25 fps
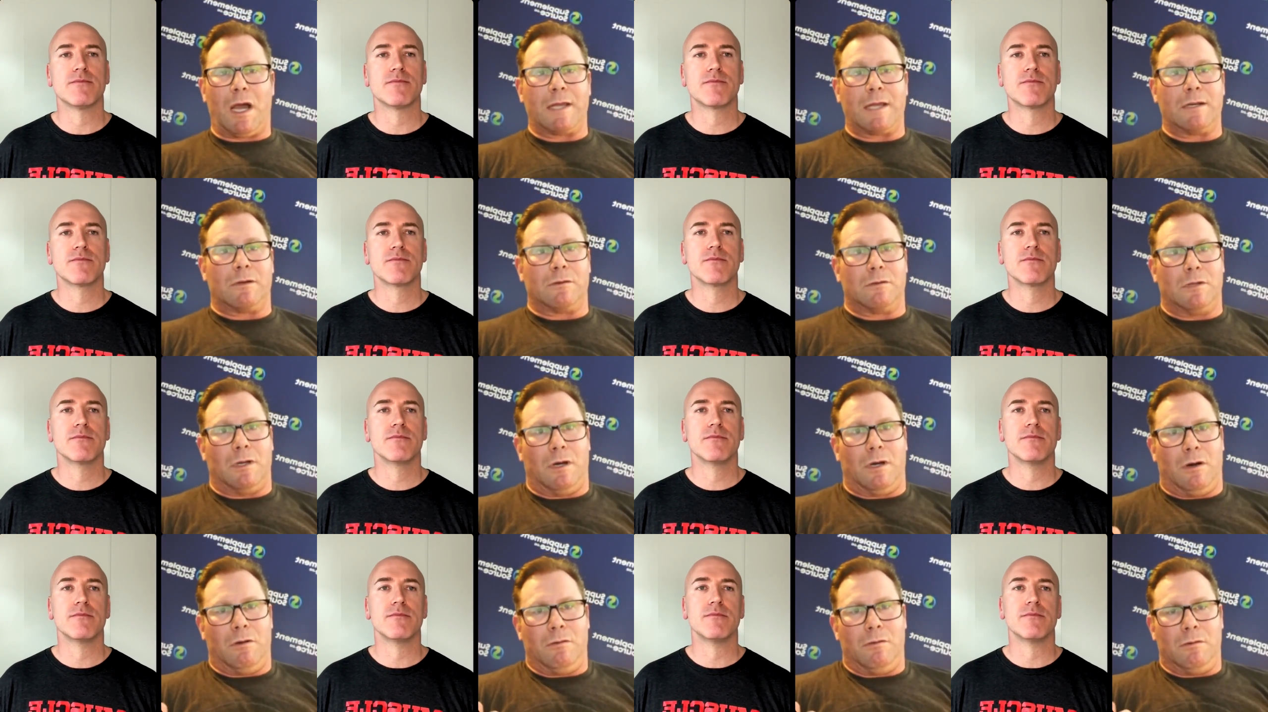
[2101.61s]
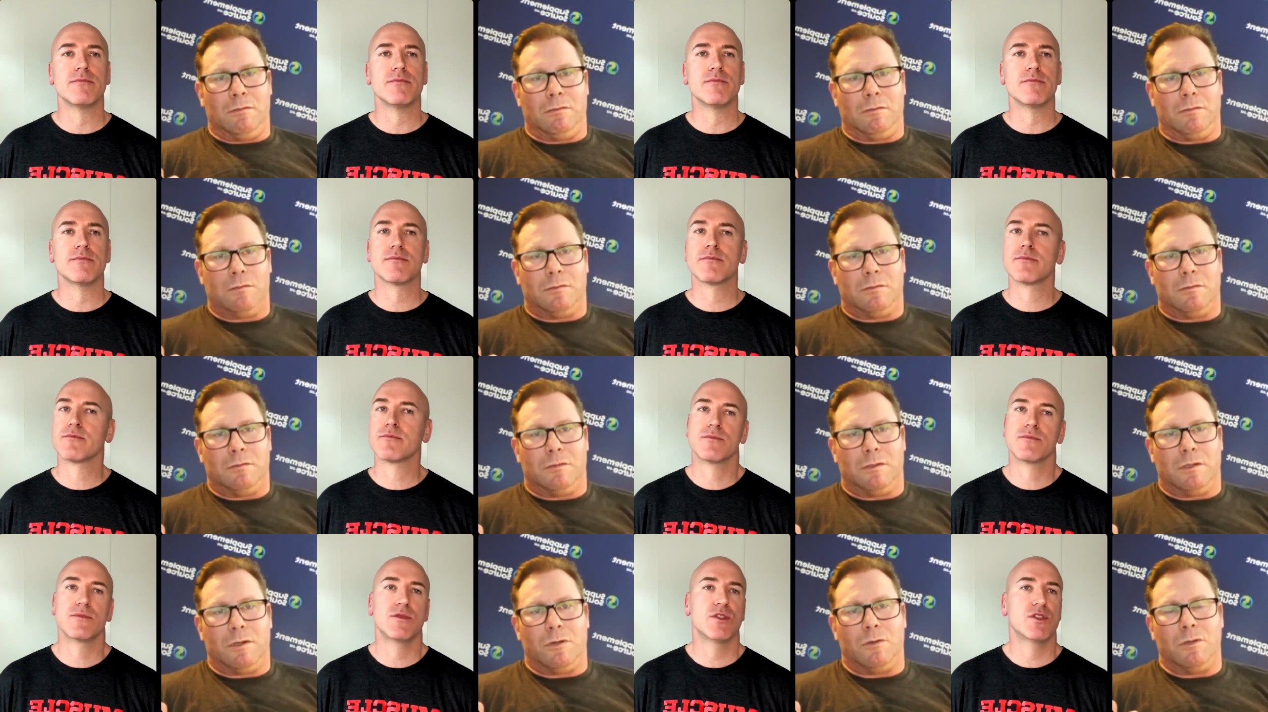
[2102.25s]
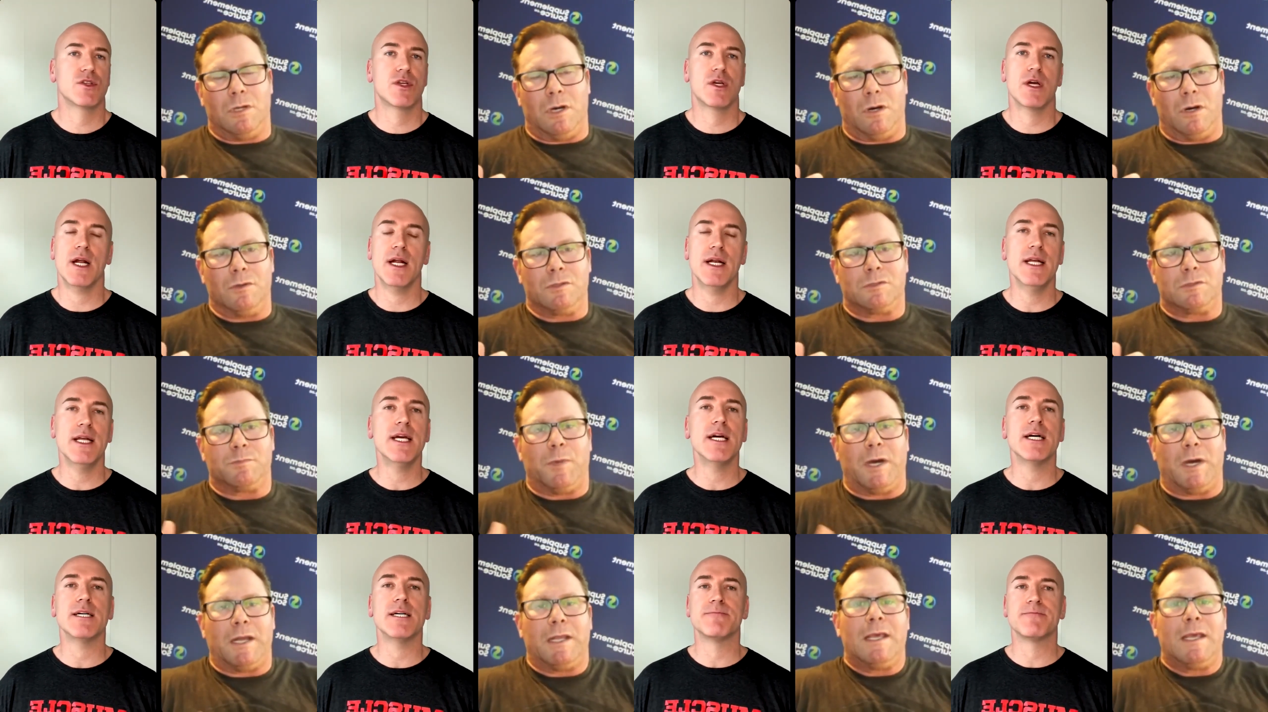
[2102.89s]
Speaker 1: I don't know. Who knows?
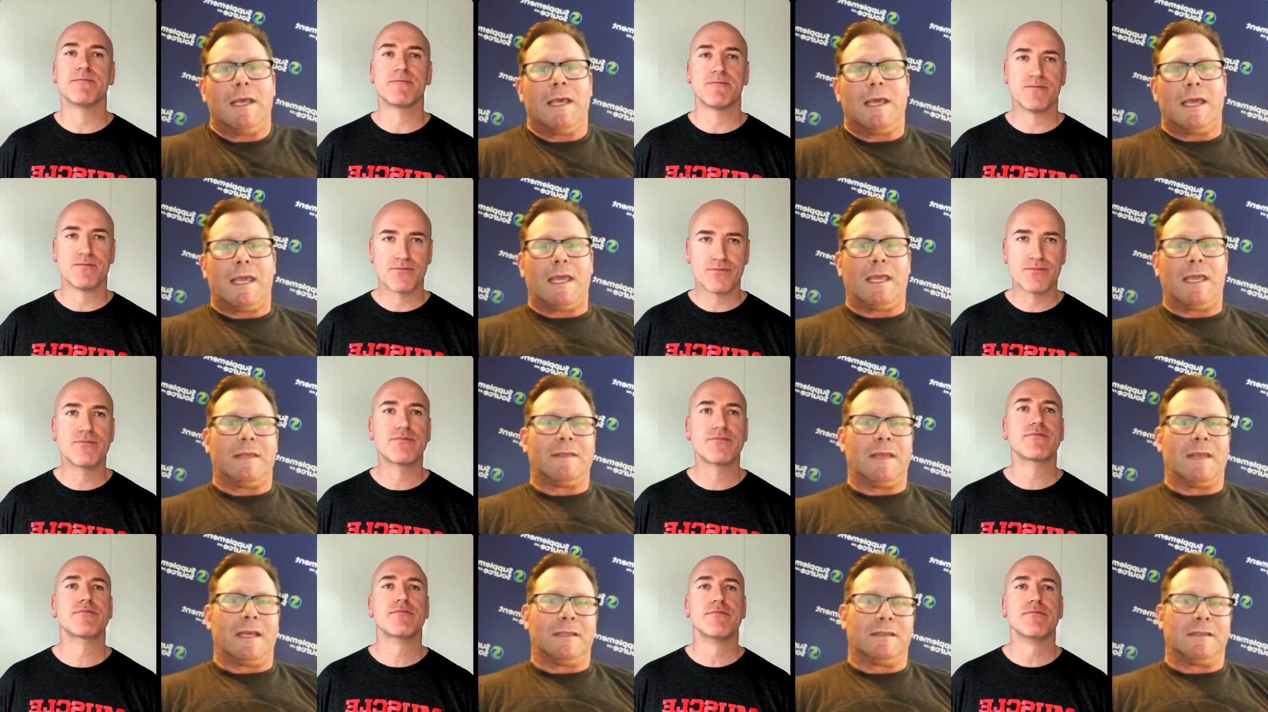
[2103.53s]
Yeah. But it,